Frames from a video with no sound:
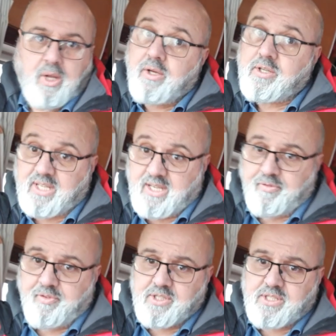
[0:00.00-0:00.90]
there's a
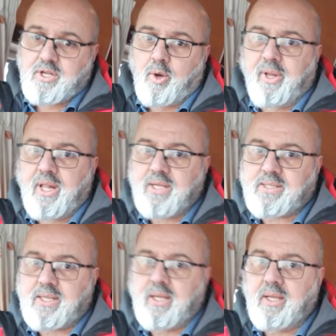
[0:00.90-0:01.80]
difference towing
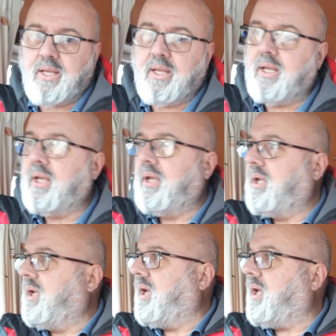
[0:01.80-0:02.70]
this
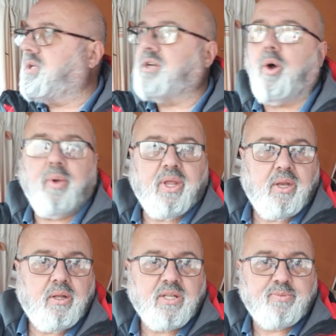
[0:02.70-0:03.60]
and
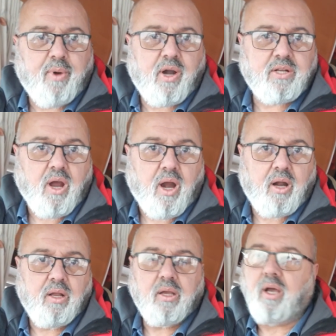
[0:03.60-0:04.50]
towing the smart
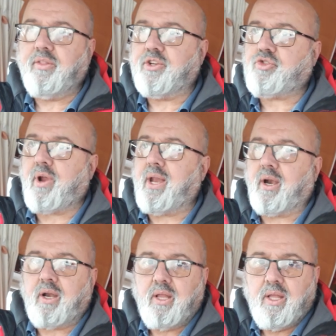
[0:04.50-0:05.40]
car on the
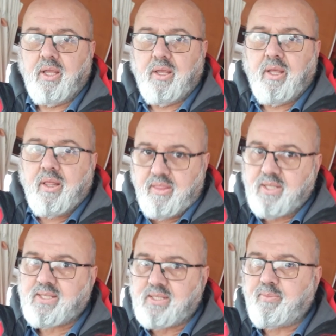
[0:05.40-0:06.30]
trailer.
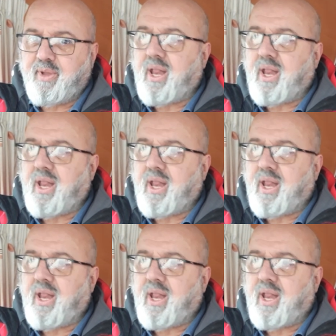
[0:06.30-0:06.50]
This is a bit